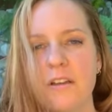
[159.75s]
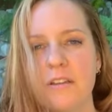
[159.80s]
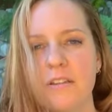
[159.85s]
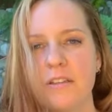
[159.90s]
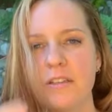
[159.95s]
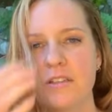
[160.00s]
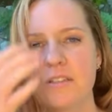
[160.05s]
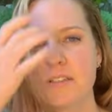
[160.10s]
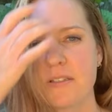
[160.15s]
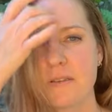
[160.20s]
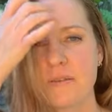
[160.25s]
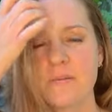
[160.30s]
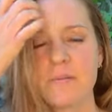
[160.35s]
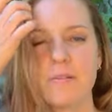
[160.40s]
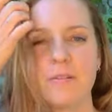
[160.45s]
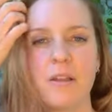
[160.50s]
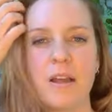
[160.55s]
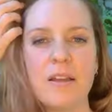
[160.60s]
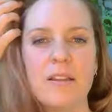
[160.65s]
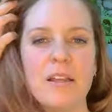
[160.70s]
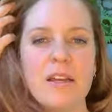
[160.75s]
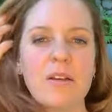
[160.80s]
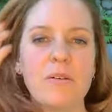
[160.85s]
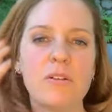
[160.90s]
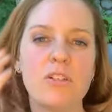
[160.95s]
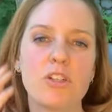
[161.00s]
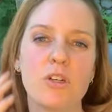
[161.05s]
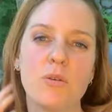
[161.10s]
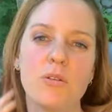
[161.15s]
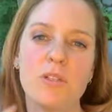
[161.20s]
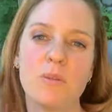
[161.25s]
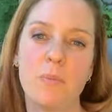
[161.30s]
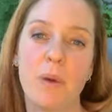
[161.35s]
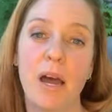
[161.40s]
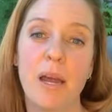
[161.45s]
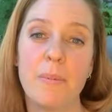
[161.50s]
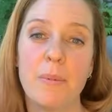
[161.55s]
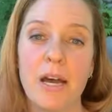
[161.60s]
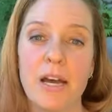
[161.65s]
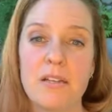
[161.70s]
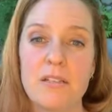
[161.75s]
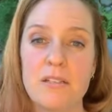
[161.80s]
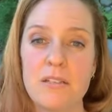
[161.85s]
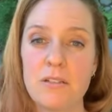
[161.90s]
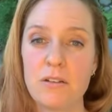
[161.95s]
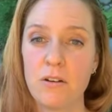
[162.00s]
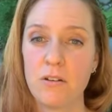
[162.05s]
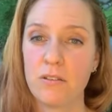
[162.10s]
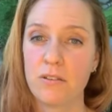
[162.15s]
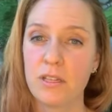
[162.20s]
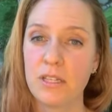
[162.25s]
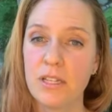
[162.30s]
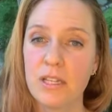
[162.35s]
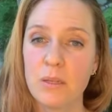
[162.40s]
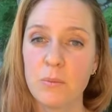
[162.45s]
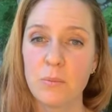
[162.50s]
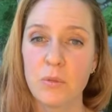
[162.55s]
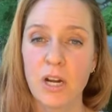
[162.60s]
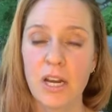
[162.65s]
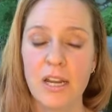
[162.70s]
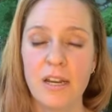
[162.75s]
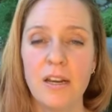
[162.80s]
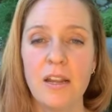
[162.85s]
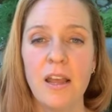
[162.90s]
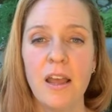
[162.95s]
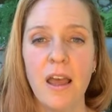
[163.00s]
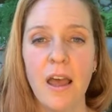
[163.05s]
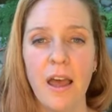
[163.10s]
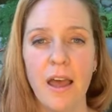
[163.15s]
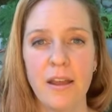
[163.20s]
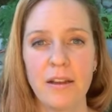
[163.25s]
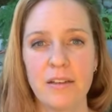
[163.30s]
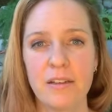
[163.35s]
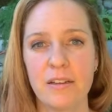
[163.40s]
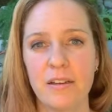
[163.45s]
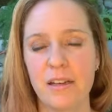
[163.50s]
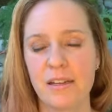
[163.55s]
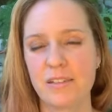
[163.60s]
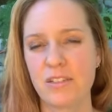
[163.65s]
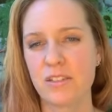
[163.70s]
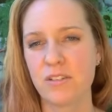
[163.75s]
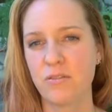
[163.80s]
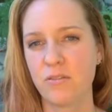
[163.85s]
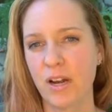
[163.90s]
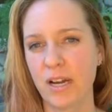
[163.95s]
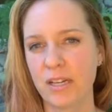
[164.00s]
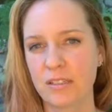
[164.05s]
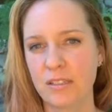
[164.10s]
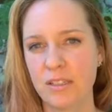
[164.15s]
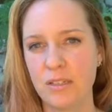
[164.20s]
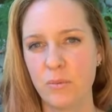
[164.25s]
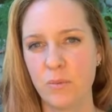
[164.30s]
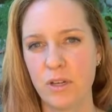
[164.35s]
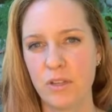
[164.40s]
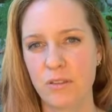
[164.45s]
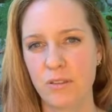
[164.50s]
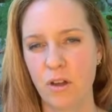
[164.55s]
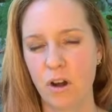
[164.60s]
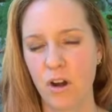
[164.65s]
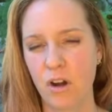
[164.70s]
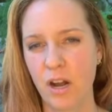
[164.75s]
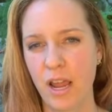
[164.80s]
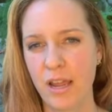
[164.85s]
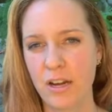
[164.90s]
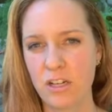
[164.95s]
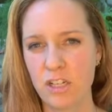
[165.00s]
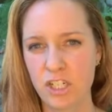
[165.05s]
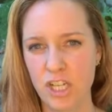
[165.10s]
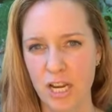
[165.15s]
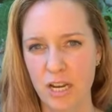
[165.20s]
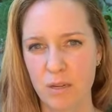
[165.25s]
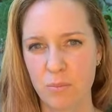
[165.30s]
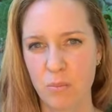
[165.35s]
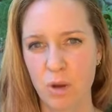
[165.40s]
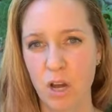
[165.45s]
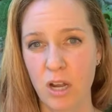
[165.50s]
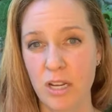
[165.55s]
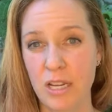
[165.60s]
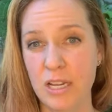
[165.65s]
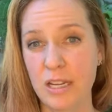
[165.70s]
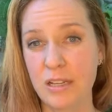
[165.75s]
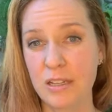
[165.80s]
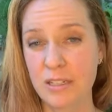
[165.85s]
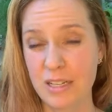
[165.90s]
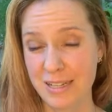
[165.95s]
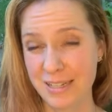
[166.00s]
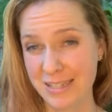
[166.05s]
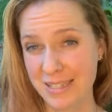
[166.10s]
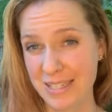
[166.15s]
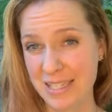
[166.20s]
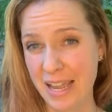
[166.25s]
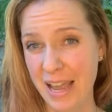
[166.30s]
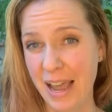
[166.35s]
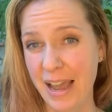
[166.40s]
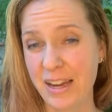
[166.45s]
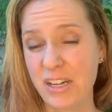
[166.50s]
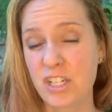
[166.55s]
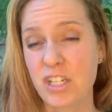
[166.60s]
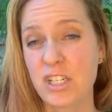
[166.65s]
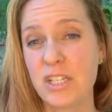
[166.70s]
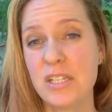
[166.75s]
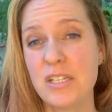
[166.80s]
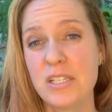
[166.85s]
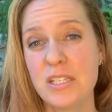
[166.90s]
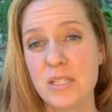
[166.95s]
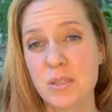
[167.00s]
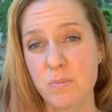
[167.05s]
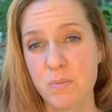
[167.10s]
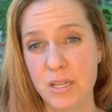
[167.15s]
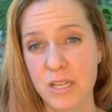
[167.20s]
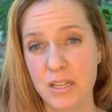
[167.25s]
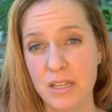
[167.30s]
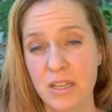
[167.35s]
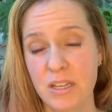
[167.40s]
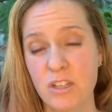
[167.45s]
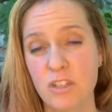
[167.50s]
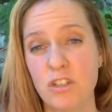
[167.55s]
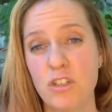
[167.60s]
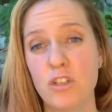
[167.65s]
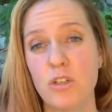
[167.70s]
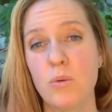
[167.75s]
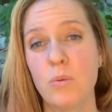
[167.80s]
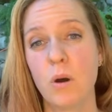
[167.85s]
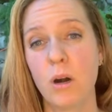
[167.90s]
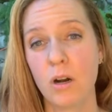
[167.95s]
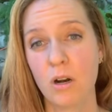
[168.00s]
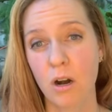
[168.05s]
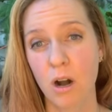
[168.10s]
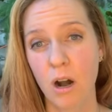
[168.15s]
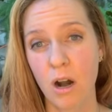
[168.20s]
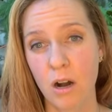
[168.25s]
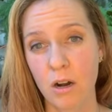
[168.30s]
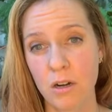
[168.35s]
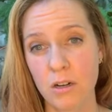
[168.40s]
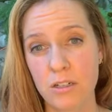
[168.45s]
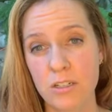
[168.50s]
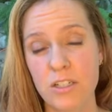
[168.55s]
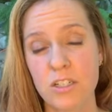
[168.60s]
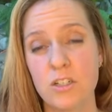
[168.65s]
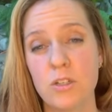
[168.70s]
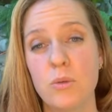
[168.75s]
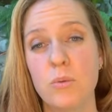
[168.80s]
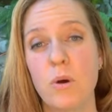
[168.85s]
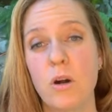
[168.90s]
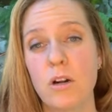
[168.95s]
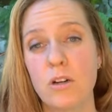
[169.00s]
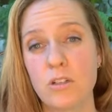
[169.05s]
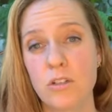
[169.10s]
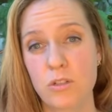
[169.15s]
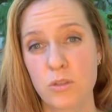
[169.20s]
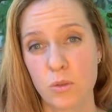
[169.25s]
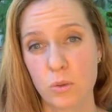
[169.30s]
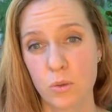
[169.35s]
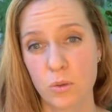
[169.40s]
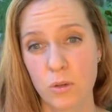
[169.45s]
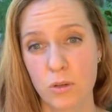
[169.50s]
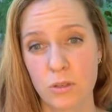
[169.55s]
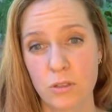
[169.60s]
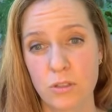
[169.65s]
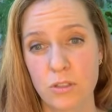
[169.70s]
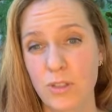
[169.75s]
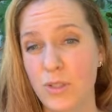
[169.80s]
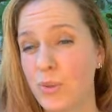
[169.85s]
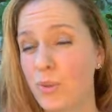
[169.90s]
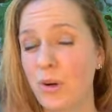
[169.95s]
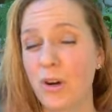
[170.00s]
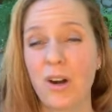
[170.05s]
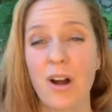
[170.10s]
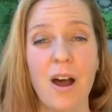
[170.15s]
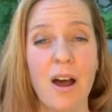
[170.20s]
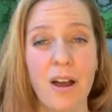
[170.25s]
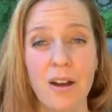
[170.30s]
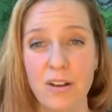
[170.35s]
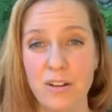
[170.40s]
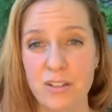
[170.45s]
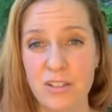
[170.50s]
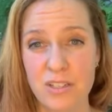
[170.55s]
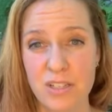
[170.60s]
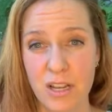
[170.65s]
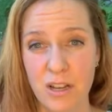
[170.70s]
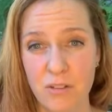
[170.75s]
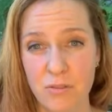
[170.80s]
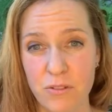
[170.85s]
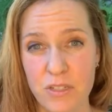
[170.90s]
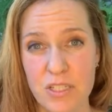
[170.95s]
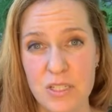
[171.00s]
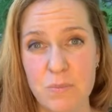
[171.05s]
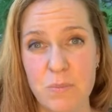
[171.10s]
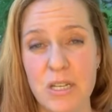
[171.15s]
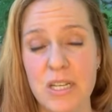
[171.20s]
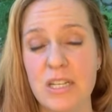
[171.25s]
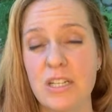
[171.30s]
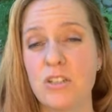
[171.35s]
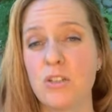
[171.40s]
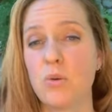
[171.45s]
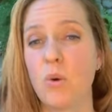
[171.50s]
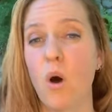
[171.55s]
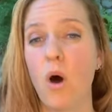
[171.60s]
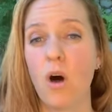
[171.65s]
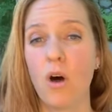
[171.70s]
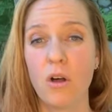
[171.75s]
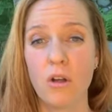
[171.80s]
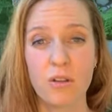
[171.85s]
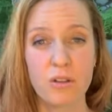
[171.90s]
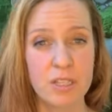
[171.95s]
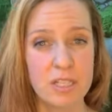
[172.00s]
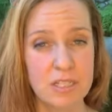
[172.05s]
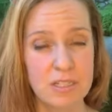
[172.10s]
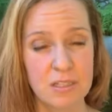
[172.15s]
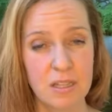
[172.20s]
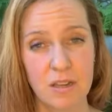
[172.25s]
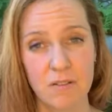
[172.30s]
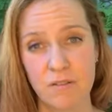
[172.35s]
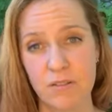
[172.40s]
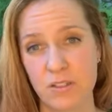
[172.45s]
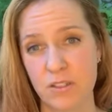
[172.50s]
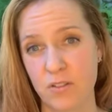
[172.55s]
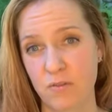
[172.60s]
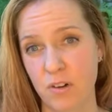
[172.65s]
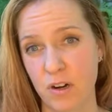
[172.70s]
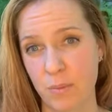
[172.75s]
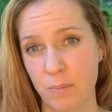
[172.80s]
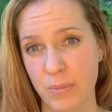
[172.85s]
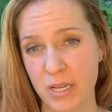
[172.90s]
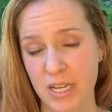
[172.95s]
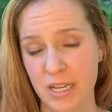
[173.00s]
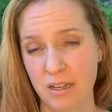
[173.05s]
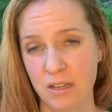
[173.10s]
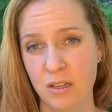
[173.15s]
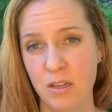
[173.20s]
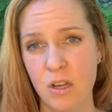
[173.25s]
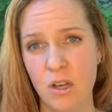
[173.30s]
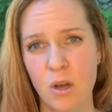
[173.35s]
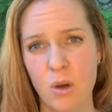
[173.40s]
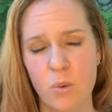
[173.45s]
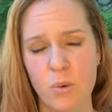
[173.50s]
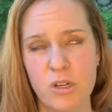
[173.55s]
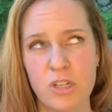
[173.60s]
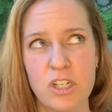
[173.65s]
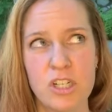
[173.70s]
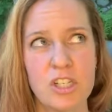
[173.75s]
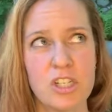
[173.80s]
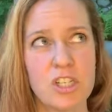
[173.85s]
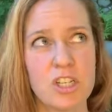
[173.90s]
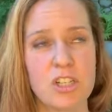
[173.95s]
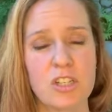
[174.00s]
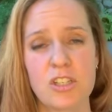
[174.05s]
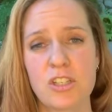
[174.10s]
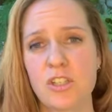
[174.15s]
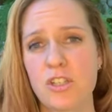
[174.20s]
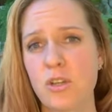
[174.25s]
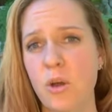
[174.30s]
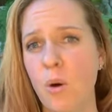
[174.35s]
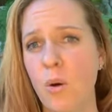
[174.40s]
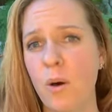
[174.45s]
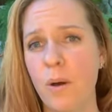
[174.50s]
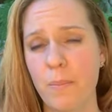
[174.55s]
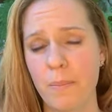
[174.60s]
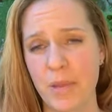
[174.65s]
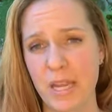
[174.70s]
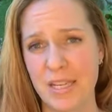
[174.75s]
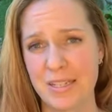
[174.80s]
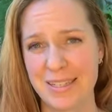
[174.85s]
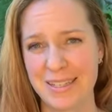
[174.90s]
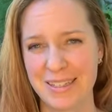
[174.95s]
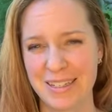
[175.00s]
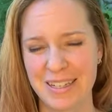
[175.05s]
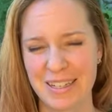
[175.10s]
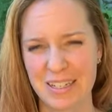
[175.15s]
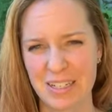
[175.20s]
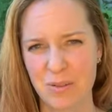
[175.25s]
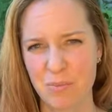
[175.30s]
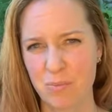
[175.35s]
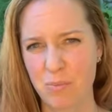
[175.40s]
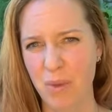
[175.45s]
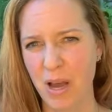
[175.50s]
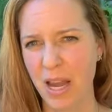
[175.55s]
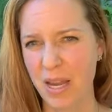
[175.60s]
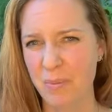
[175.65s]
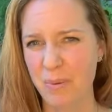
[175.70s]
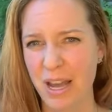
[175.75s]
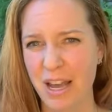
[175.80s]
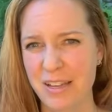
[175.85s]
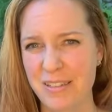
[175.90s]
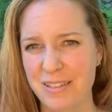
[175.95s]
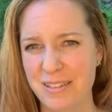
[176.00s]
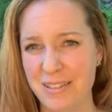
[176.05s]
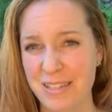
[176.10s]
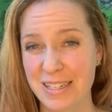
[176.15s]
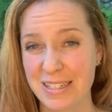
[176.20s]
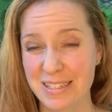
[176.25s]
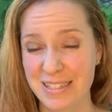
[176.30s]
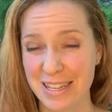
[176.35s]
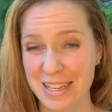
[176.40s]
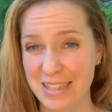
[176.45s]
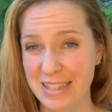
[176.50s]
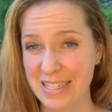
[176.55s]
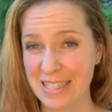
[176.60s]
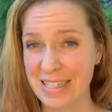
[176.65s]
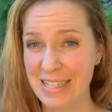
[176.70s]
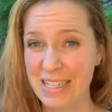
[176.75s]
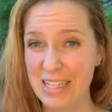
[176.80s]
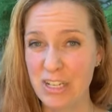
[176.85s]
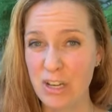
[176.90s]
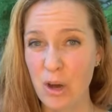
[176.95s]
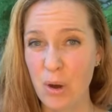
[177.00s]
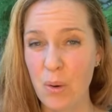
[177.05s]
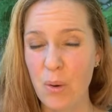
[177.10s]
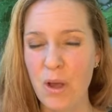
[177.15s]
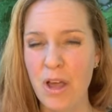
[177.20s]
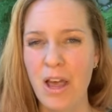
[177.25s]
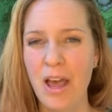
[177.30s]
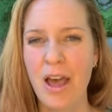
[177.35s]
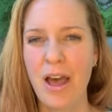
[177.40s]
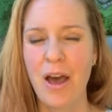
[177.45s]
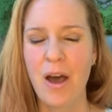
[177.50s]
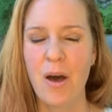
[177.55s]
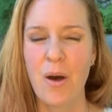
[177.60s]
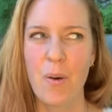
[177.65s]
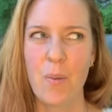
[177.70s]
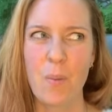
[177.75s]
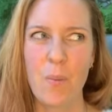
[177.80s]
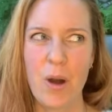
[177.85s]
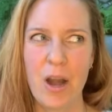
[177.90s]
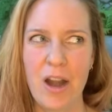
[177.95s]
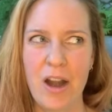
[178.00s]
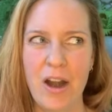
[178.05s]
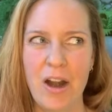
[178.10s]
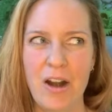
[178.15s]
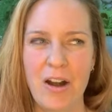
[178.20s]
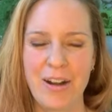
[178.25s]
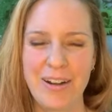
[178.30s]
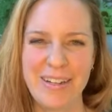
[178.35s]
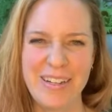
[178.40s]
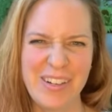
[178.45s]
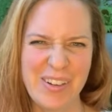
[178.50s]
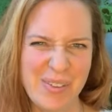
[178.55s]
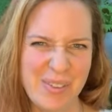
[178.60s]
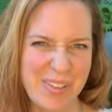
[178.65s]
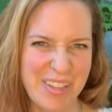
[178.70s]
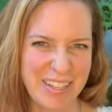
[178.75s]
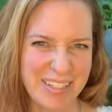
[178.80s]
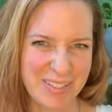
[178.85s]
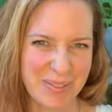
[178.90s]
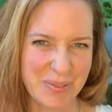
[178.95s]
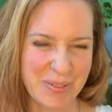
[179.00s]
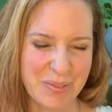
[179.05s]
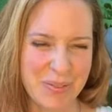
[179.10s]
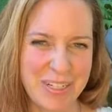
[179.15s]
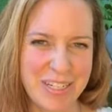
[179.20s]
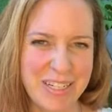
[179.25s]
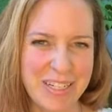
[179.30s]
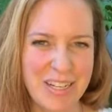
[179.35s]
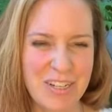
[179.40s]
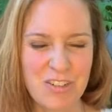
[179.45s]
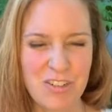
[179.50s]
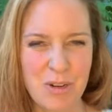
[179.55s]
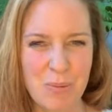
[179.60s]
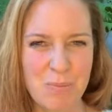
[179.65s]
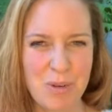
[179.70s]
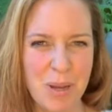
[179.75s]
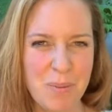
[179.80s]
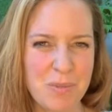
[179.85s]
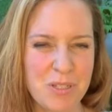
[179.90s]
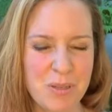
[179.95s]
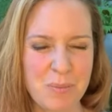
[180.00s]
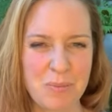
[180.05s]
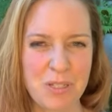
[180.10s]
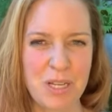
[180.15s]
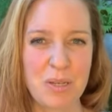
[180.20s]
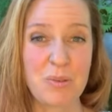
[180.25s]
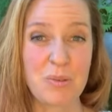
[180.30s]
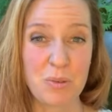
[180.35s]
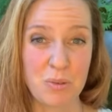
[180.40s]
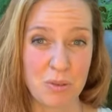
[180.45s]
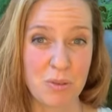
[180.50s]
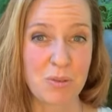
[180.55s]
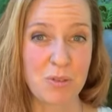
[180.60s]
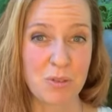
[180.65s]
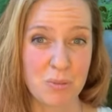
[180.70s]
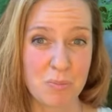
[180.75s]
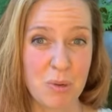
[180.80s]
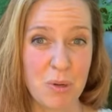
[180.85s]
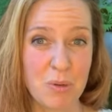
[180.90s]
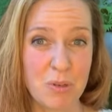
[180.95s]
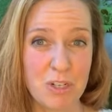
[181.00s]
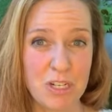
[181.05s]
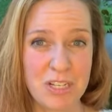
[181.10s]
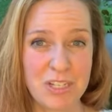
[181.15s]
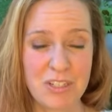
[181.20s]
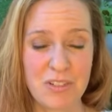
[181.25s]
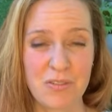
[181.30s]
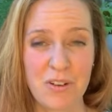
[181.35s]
This light language always bypasses our thinking brain and connects directly with our energetic body. It's actually speaking to our heart, to our soul, to our higher self. It's speaking to all these levels of our being, which is just so amazing that it can bypass things like the ego, where, you know, that's where we can get tripped up sometimes with those emotions,